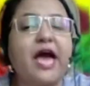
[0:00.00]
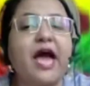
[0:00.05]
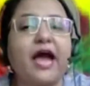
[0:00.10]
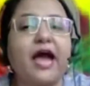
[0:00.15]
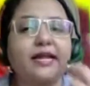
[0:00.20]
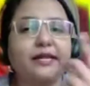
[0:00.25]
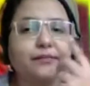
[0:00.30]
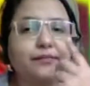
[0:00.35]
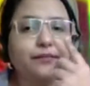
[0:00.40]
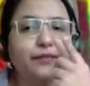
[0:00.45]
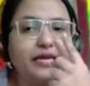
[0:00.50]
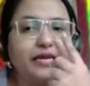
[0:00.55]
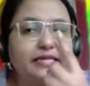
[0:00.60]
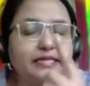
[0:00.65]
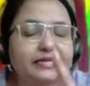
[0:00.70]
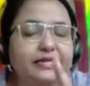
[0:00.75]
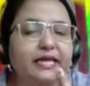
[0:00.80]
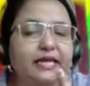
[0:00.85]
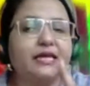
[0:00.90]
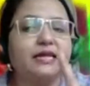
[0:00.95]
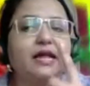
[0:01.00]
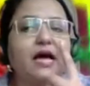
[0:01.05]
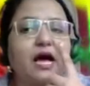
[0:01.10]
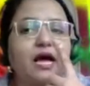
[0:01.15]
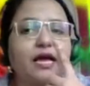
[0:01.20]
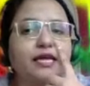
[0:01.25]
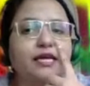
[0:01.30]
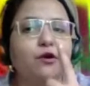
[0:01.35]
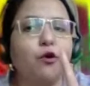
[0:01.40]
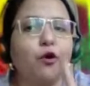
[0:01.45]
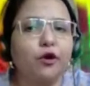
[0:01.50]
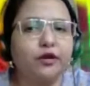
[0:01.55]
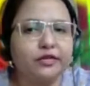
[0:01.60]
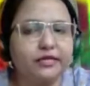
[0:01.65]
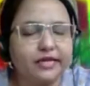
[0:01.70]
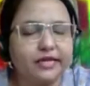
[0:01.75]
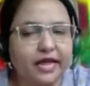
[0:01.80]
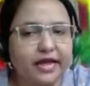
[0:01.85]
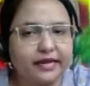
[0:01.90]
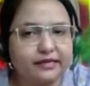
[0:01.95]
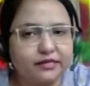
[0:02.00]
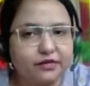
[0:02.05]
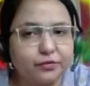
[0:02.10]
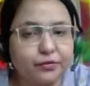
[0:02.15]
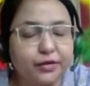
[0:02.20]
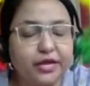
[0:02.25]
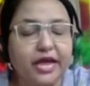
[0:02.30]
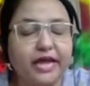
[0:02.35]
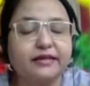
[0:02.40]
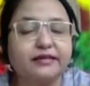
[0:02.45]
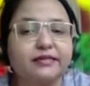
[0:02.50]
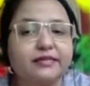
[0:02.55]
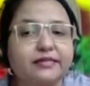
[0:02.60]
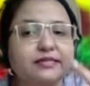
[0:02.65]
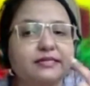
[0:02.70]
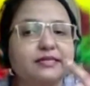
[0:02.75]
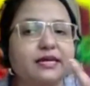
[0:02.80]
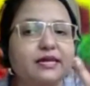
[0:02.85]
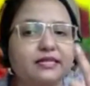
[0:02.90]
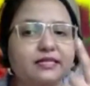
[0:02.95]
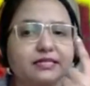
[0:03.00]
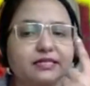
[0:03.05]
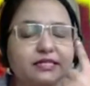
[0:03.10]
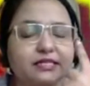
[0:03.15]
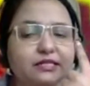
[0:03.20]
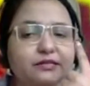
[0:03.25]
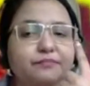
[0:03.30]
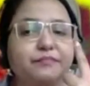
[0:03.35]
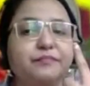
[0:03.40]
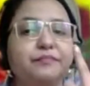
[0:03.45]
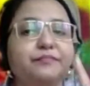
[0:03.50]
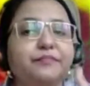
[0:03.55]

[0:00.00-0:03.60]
and maintain eye contact. We had discussed this.